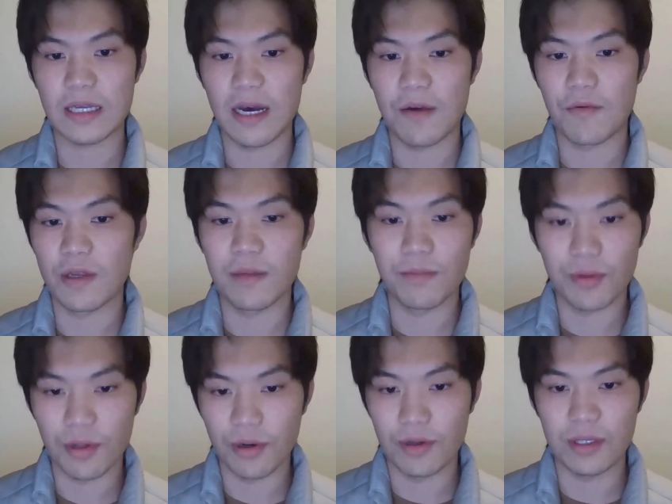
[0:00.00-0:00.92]
our
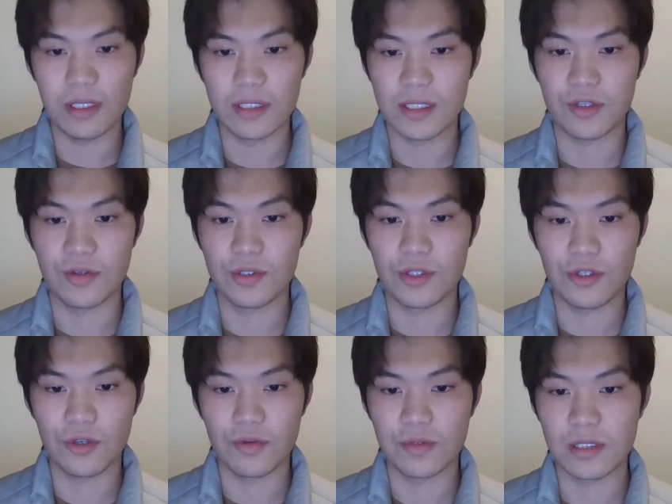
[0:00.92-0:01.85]
employees to
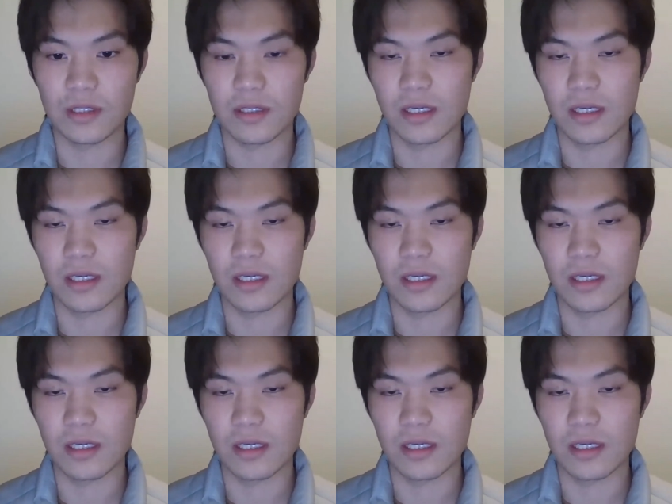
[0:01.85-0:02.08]
suit